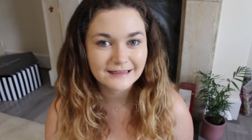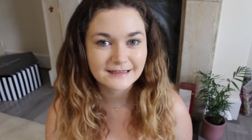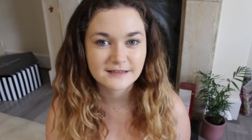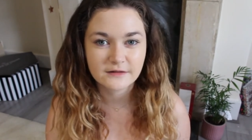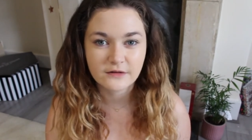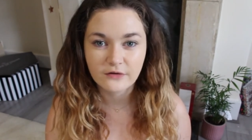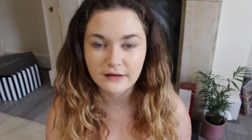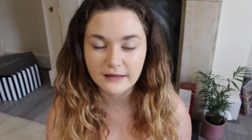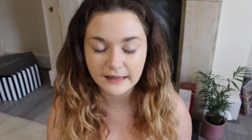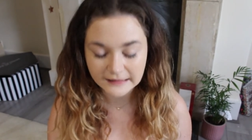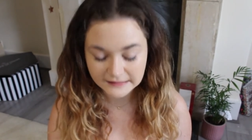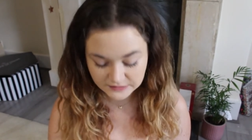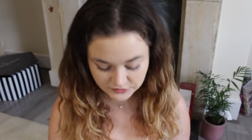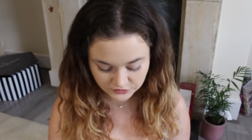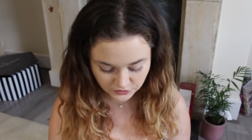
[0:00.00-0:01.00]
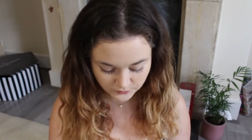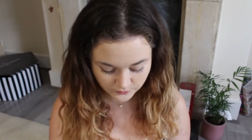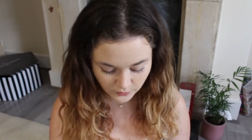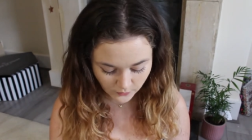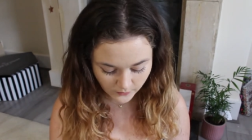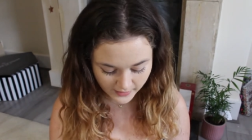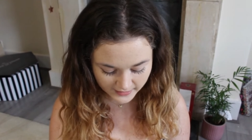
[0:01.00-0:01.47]
it's not like
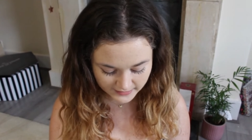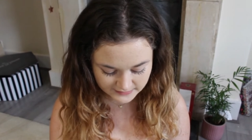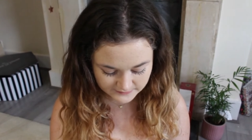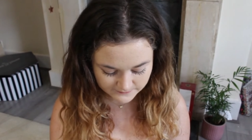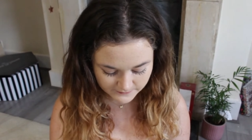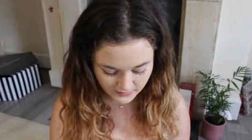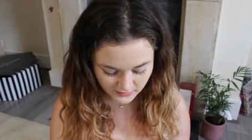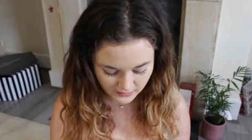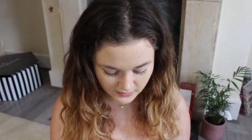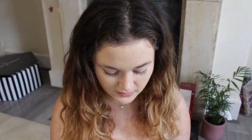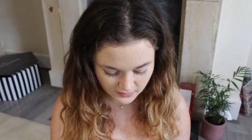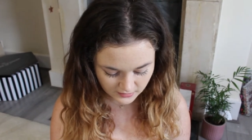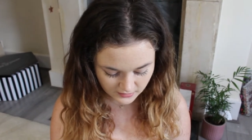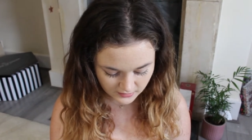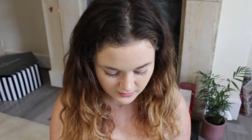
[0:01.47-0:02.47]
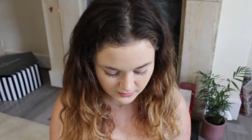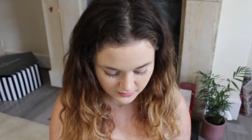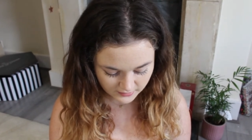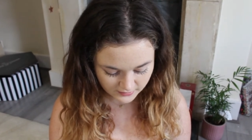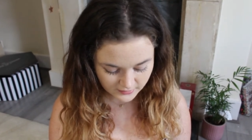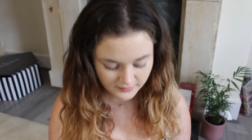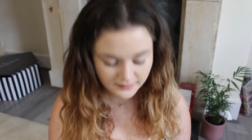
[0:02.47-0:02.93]
super white, but
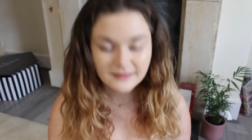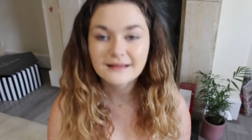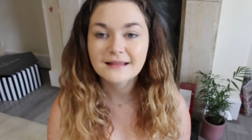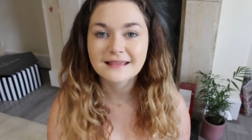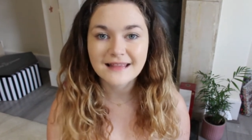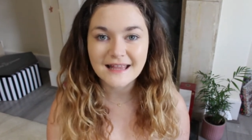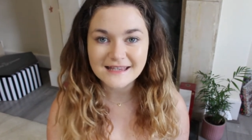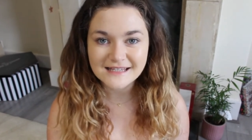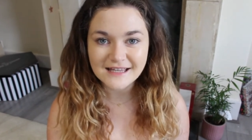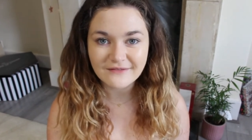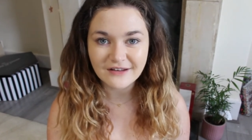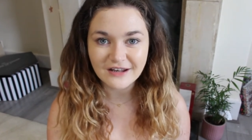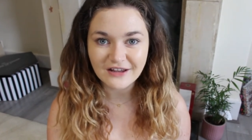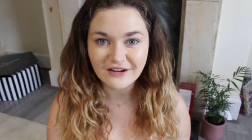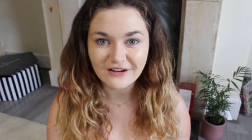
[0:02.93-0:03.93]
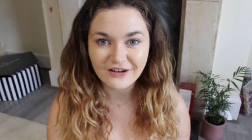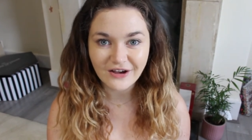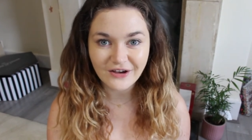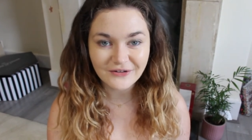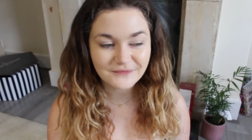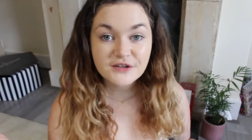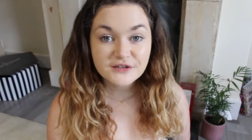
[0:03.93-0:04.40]
let's give it a good
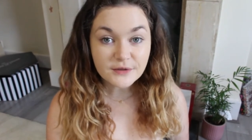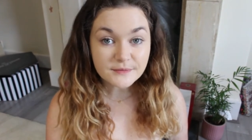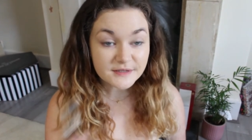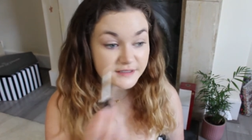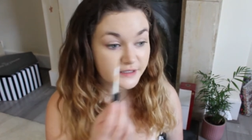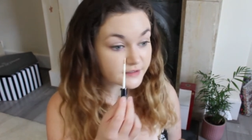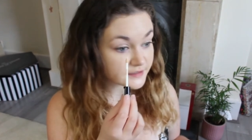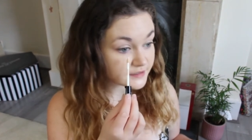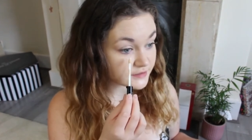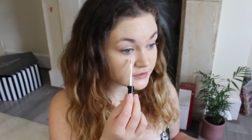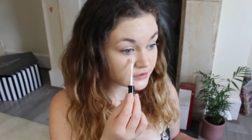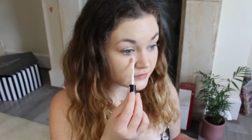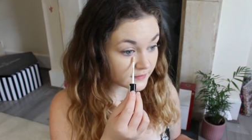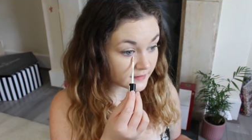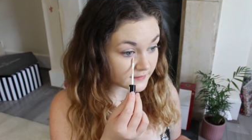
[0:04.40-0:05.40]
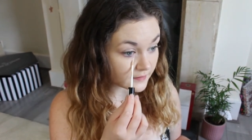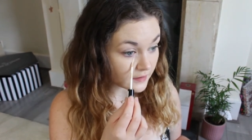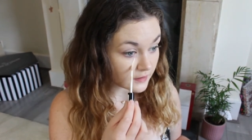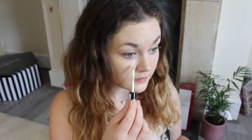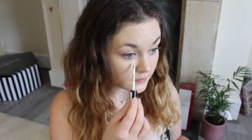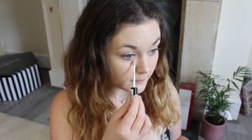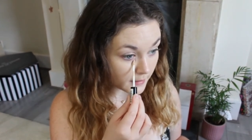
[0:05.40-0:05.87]
go. So I'm just going to do this
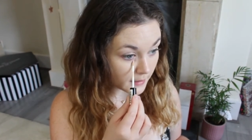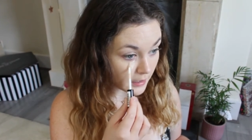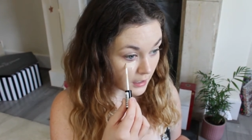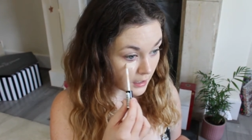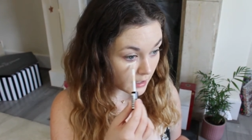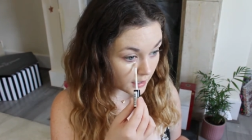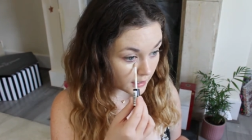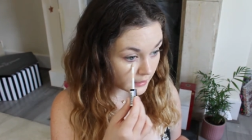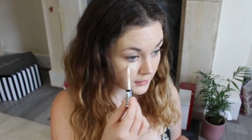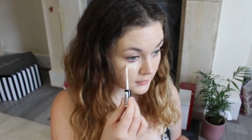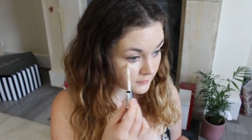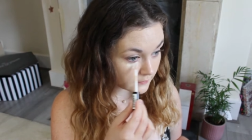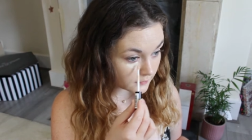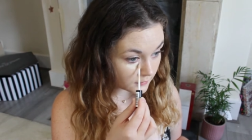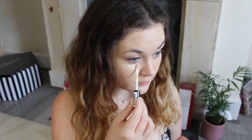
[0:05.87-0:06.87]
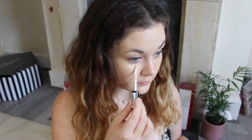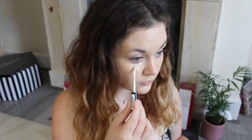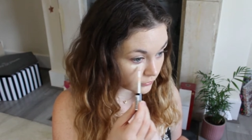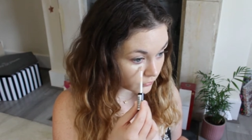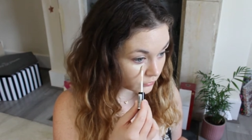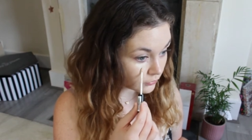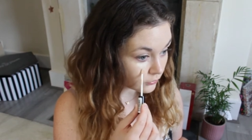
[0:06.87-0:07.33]
under my eyes.
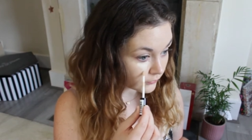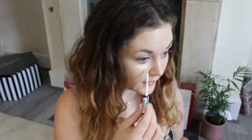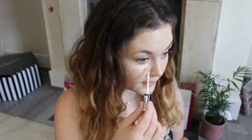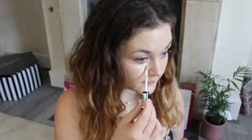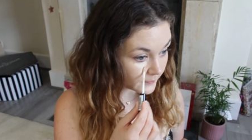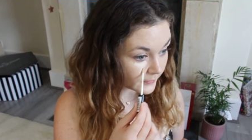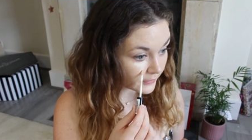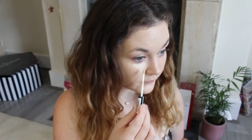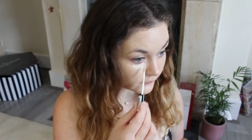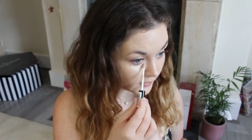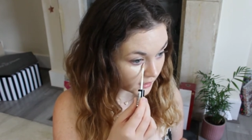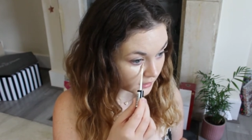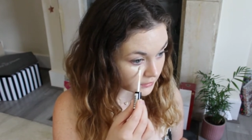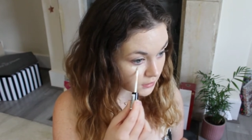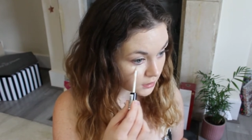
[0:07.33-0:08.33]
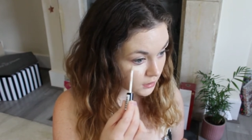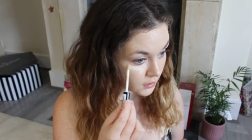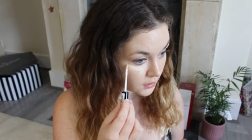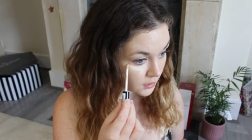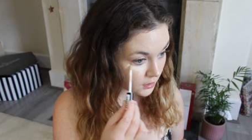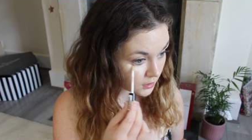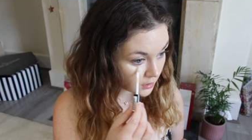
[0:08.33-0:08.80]
Oh, that's perfect.
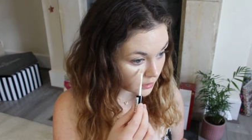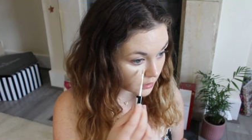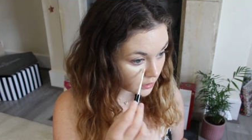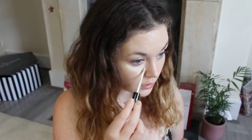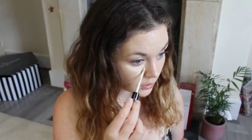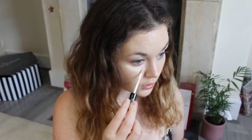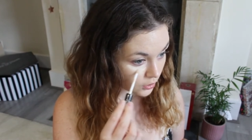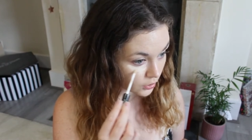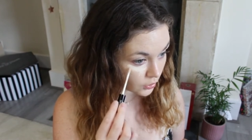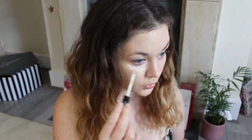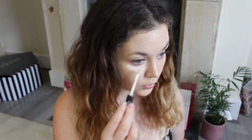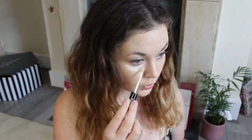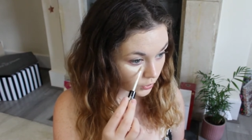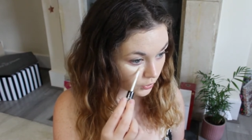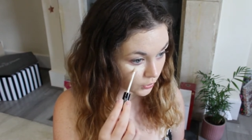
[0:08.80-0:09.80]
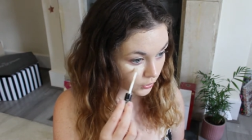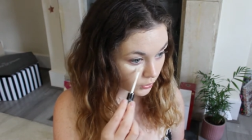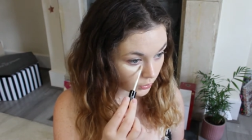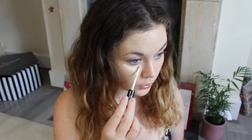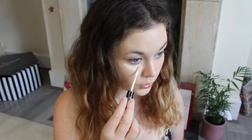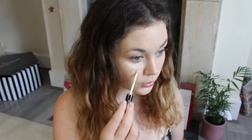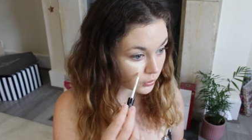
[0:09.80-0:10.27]
Ooh,
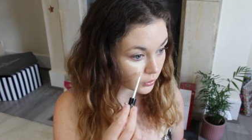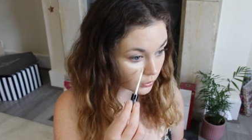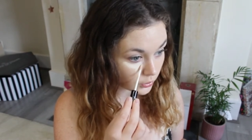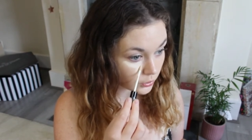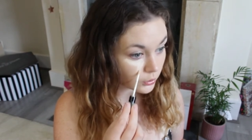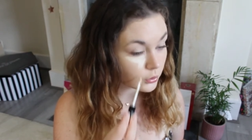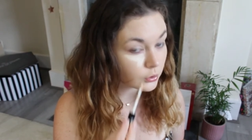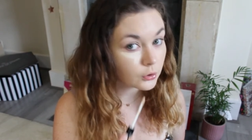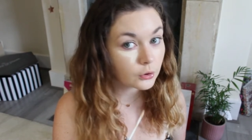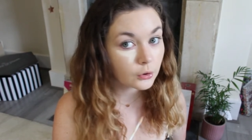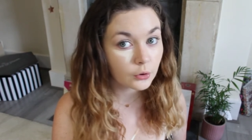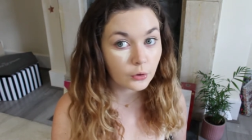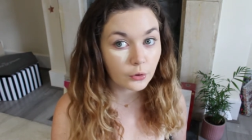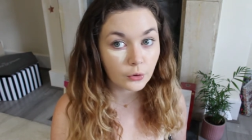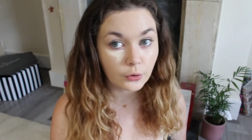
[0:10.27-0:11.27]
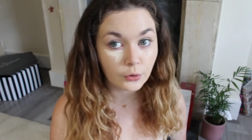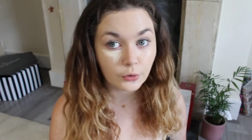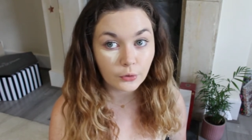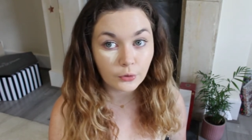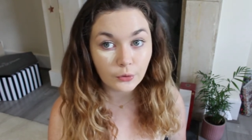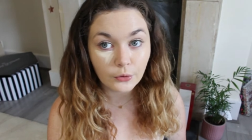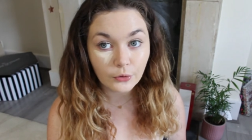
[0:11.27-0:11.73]
ooh
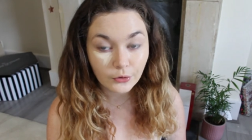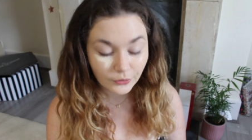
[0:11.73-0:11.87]
ooh ooh.